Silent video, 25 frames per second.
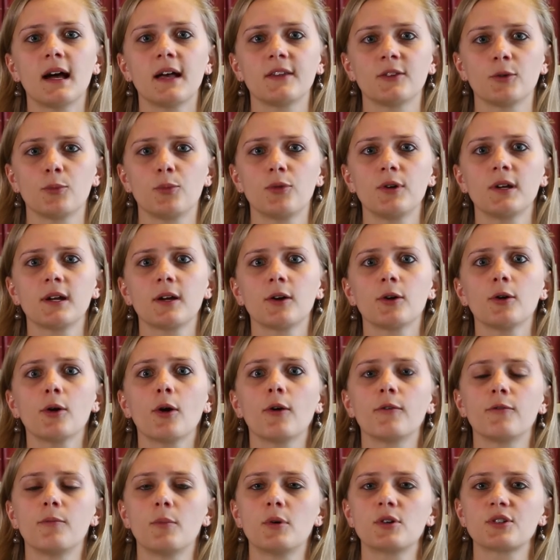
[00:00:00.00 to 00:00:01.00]
as a bringer
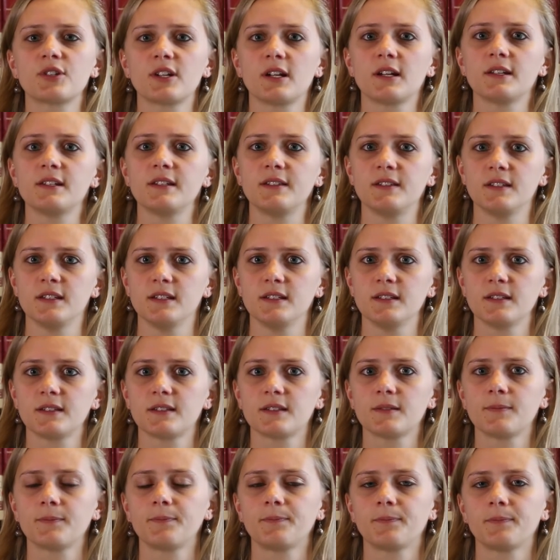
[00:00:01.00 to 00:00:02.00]
of mortal
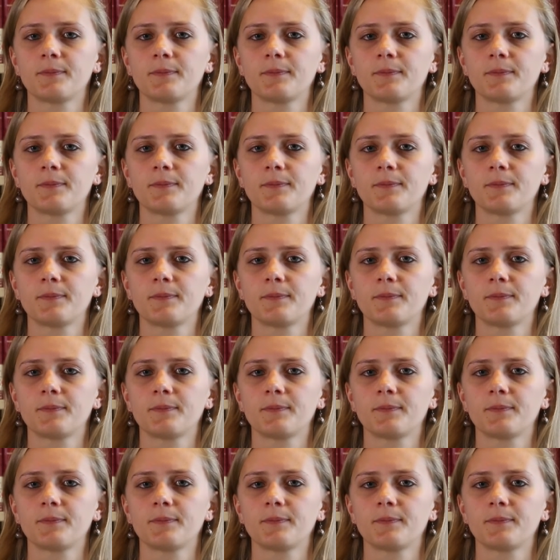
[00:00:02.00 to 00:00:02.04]
disease.